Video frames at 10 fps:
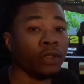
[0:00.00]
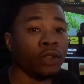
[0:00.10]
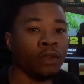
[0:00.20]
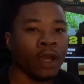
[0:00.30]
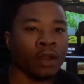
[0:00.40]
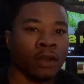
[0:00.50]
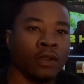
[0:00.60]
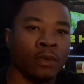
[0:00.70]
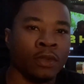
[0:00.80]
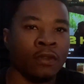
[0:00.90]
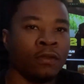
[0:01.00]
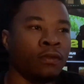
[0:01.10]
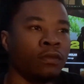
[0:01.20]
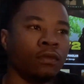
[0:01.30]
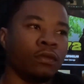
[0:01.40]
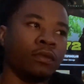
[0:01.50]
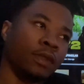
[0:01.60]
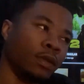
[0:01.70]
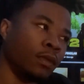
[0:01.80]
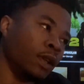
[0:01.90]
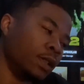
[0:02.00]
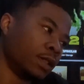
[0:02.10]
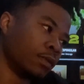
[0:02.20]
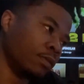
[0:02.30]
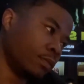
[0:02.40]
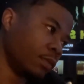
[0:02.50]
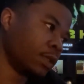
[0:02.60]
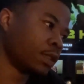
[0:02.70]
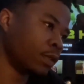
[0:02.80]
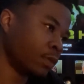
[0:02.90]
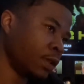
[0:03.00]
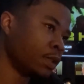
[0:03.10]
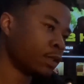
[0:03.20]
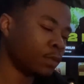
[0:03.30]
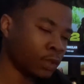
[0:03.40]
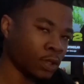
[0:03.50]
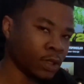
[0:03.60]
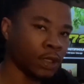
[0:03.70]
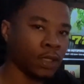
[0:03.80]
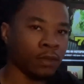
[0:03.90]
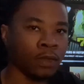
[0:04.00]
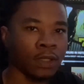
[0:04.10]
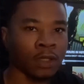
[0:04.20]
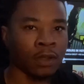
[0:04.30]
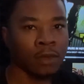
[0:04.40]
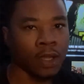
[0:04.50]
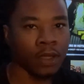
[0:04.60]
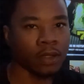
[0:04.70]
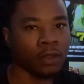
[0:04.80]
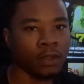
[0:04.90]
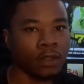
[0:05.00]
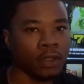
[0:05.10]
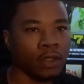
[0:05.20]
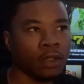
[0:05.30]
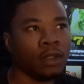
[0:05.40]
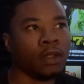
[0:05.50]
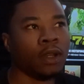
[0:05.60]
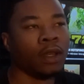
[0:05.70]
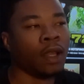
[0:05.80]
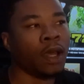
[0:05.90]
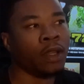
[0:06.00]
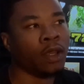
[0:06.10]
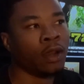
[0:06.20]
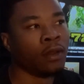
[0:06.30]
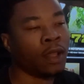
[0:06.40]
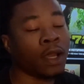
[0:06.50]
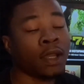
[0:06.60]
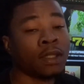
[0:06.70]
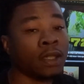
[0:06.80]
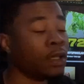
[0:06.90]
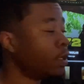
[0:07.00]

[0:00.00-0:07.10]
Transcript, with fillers: You gotta know when you, when some something is some bullshit and when some not. A lot of y'all, like I said in the